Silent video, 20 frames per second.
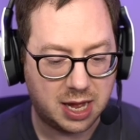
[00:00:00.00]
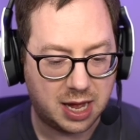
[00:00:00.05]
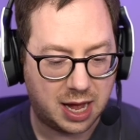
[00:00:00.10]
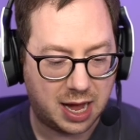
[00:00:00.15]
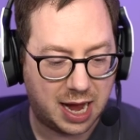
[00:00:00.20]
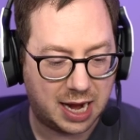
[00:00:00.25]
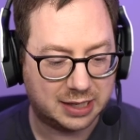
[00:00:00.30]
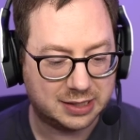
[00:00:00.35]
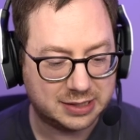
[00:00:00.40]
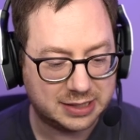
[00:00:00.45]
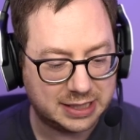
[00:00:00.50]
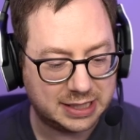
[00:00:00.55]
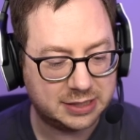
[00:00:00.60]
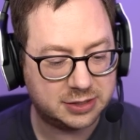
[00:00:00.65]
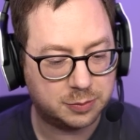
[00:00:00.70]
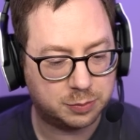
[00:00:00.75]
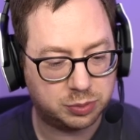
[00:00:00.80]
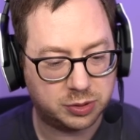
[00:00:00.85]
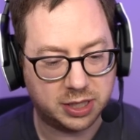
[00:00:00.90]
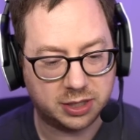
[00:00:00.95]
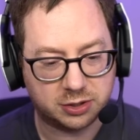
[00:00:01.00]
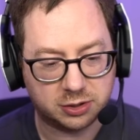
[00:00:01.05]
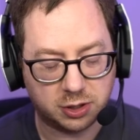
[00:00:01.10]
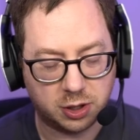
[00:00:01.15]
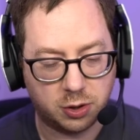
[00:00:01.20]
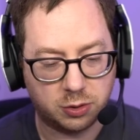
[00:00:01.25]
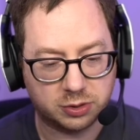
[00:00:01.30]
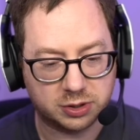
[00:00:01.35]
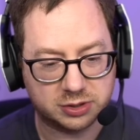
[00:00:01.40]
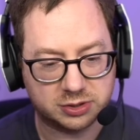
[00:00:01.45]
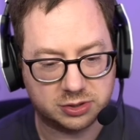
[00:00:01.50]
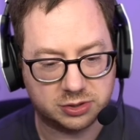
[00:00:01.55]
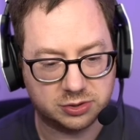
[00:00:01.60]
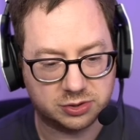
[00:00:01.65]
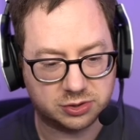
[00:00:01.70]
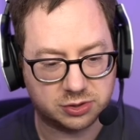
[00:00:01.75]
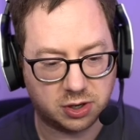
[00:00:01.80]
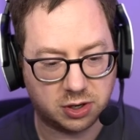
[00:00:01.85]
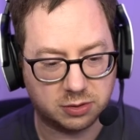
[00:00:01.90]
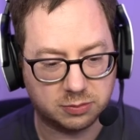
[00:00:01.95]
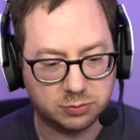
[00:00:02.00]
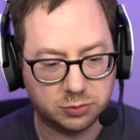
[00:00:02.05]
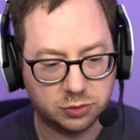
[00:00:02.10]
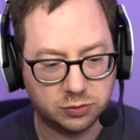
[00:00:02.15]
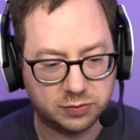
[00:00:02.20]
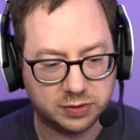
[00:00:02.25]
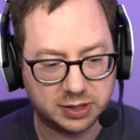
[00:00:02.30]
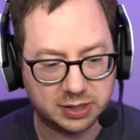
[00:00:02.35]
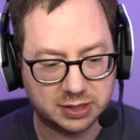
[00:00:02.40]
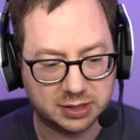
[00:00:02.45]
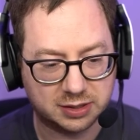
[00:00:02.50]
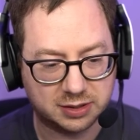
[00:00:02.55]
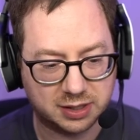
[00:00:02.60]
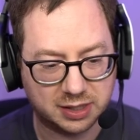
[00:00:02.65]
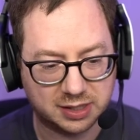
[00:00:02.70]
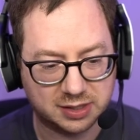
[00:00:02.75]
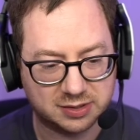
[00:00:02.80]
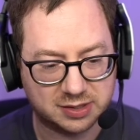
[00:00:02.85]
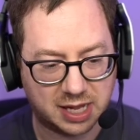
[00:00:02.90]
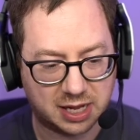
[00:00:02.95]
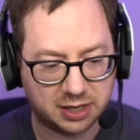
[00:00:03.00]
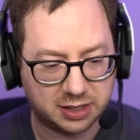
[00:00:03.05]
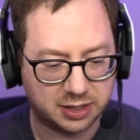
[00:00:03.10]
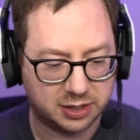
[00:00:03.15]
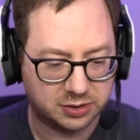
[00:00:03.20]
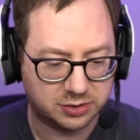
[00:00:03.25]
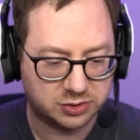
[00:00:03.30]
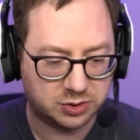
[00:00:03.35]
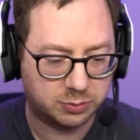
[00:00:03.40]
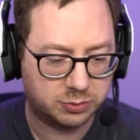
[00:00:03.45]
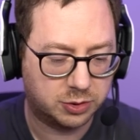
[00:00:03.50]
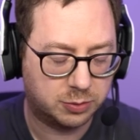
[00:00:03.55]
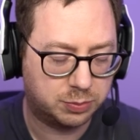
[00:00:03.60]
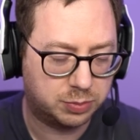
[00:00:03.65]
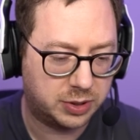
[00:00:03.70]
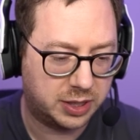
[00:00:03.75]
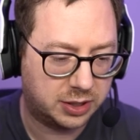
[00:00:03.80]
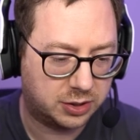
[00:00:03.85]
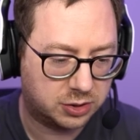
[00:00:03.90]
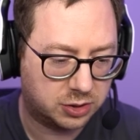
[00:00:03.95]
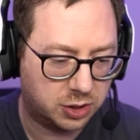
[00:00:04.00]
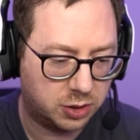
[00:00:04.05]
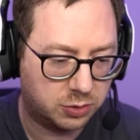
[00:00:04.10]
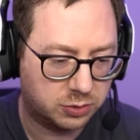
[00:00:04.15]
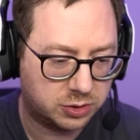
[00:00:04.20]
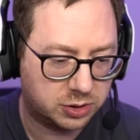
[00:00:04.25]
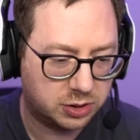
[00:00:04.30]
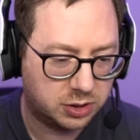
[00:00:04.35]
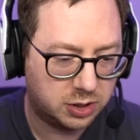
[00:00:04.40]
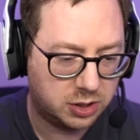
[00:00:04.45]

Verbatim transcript: I need to play Cloak to start moving things out of here. So I'm going to play Cloak.